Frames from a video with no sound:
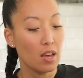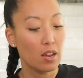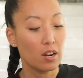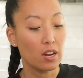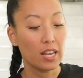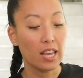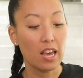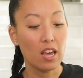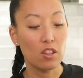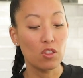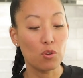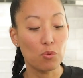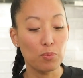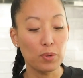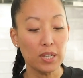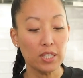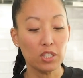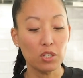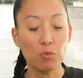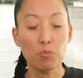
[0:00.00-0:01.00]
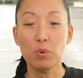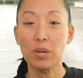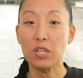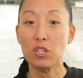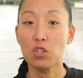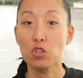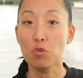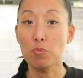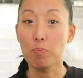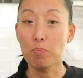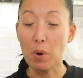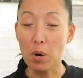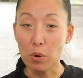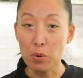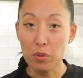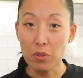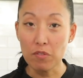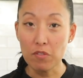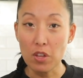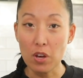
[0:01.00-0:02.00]
Again, the reason we do
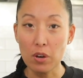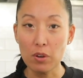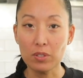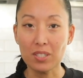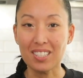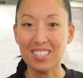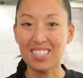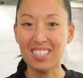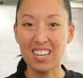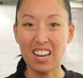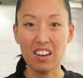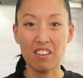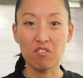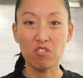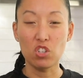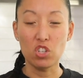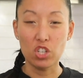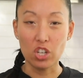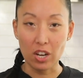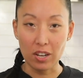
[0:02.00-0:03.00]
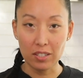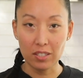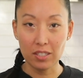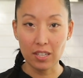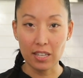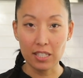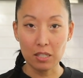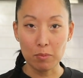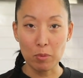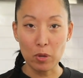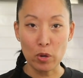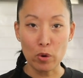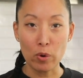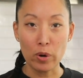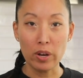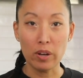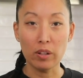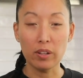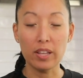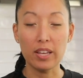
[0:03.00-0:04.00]
both of those instead of just sesame
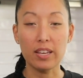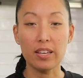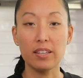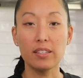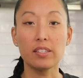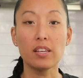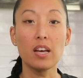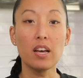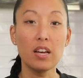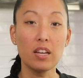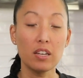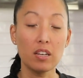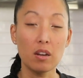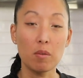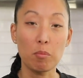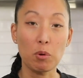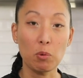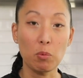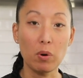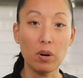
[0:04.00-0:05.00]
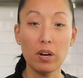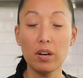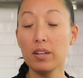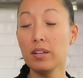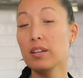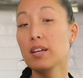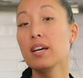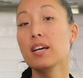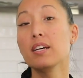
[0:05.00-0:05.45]
oil is, number 1,